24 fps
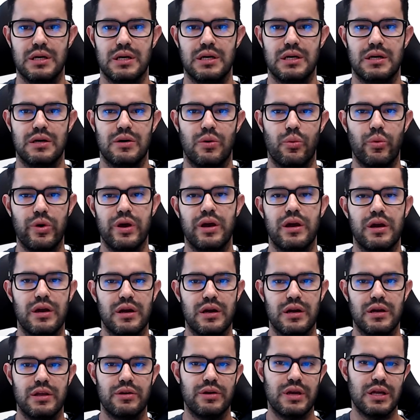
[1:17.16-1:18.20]

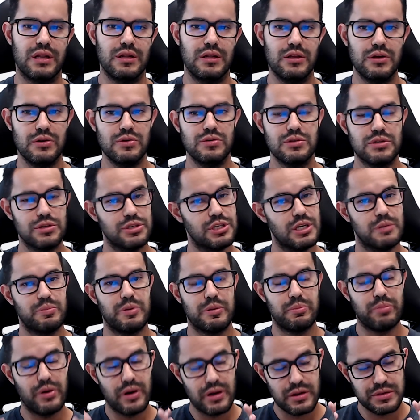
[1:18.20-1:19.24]
where you can use a
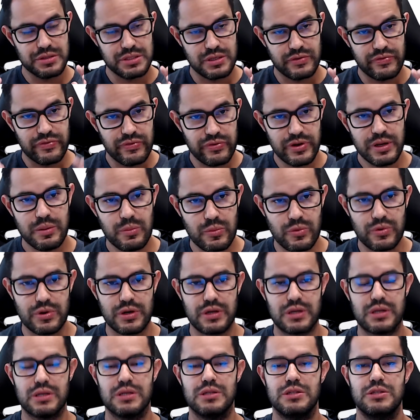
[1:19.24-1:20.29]
Shippa policy
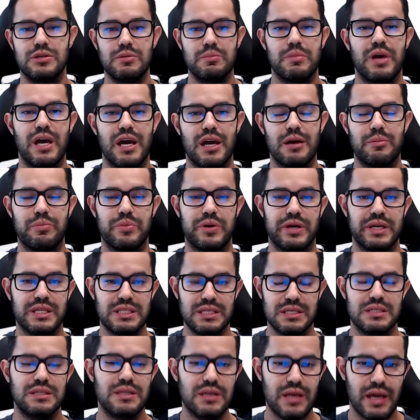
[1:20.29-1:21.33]
framework to map
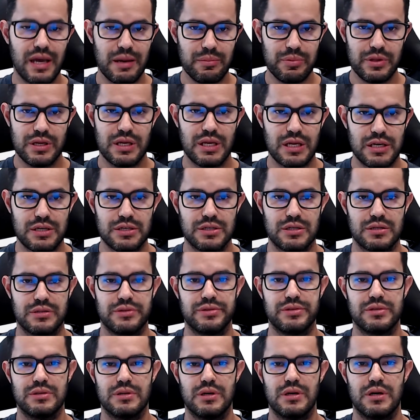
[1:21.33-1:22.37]
existing
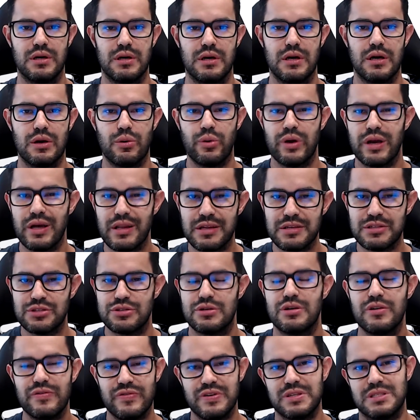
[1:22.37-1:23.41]
applications, quickly
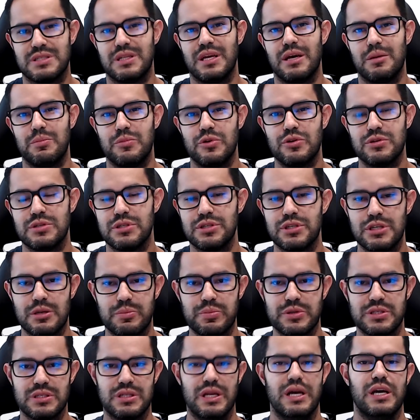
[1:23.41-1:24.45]
surface them using
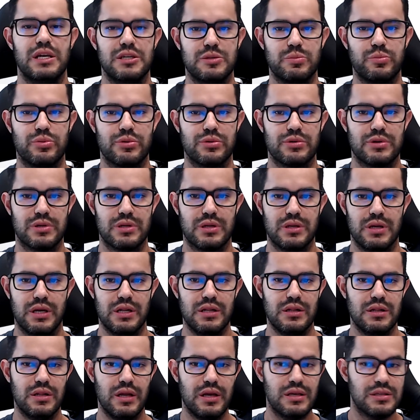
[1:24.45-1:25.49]
Shippa's dashboard,
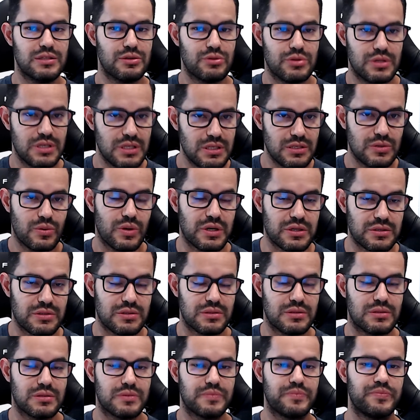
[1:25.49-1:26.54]
and answer these
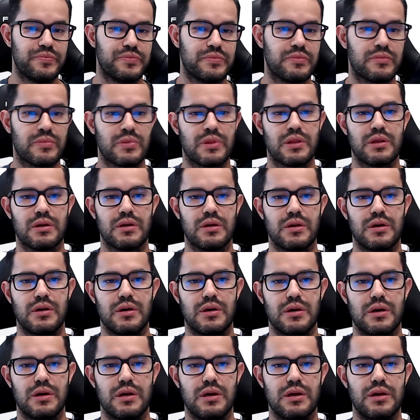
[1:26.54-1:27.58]
questions.
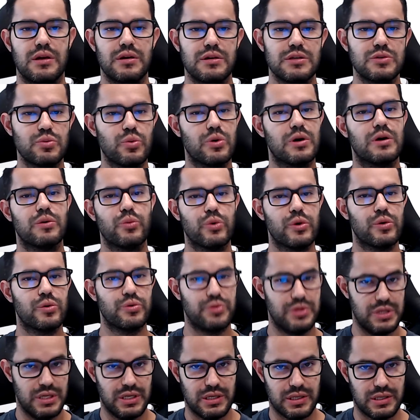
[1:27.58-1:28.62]
Here's what we'll
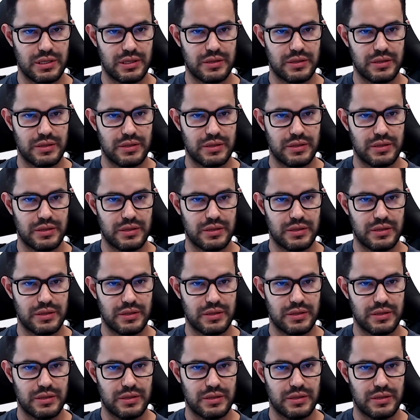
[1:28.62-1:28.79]
need.